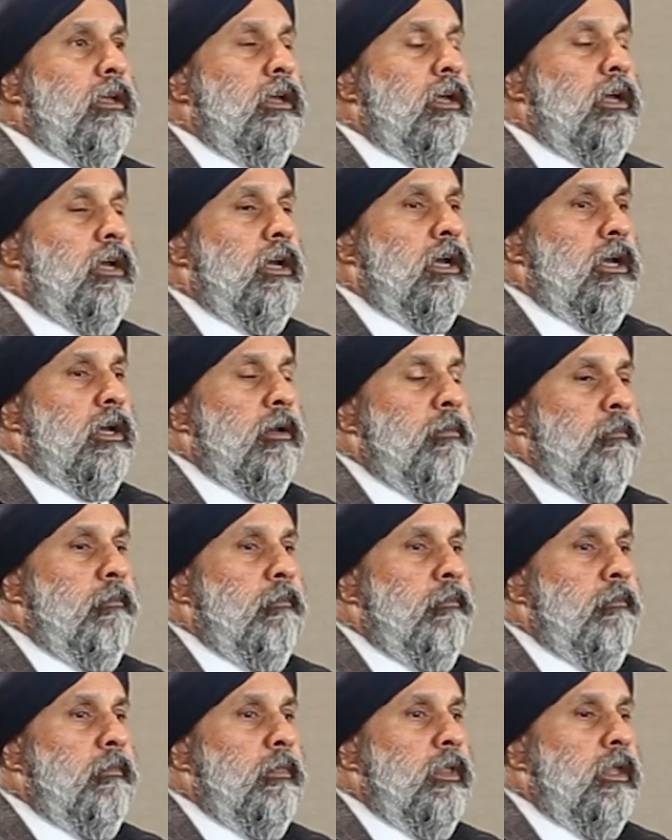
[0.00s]

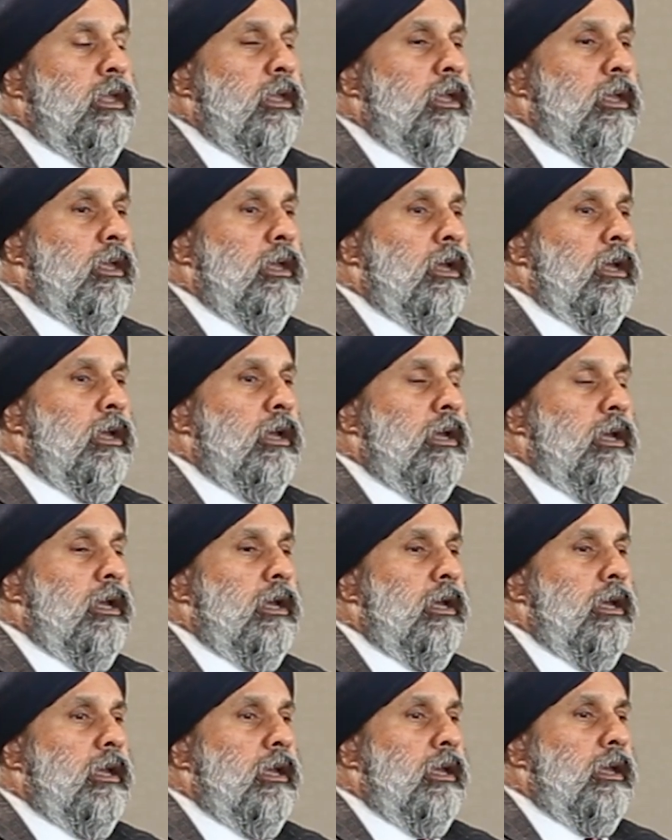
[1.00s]

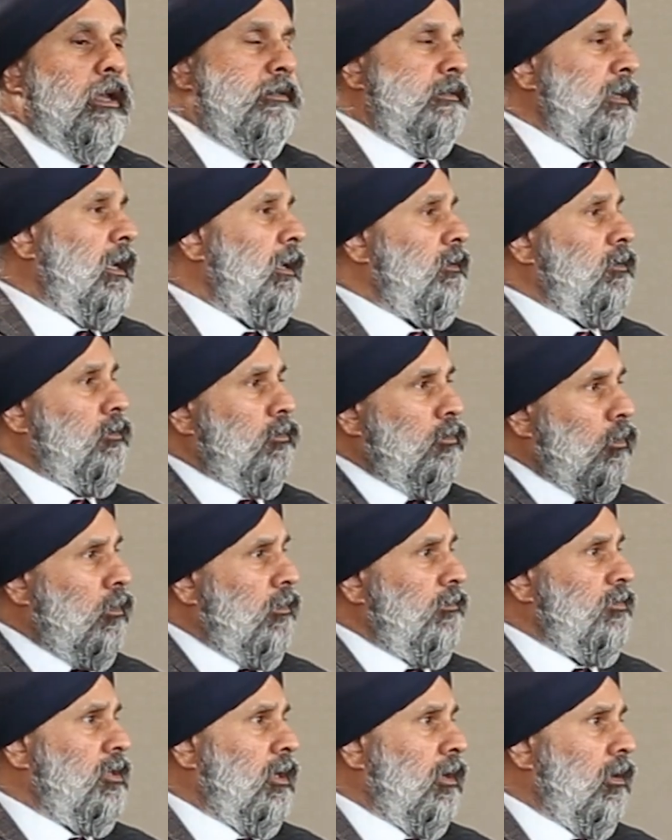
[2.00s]
As I sort
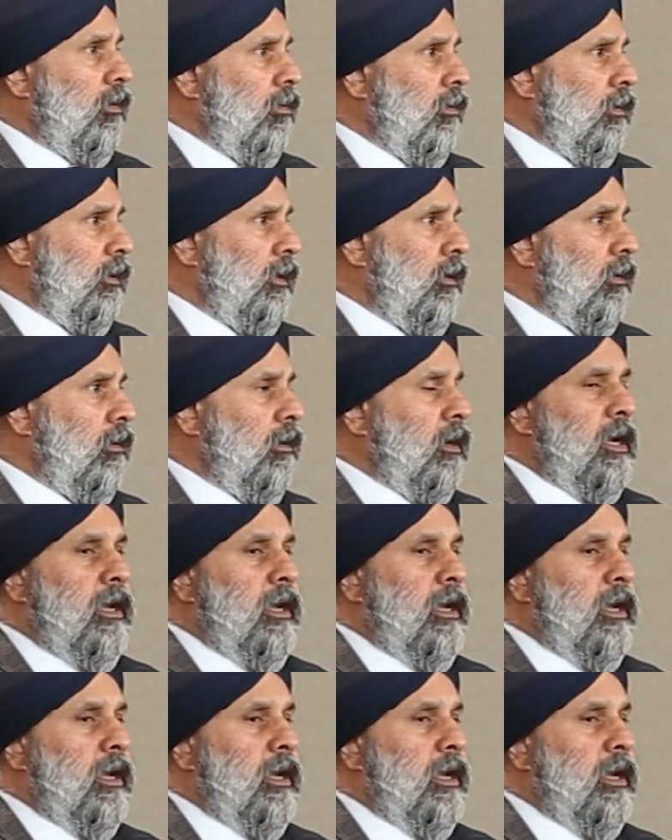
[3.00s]
of shared earlier,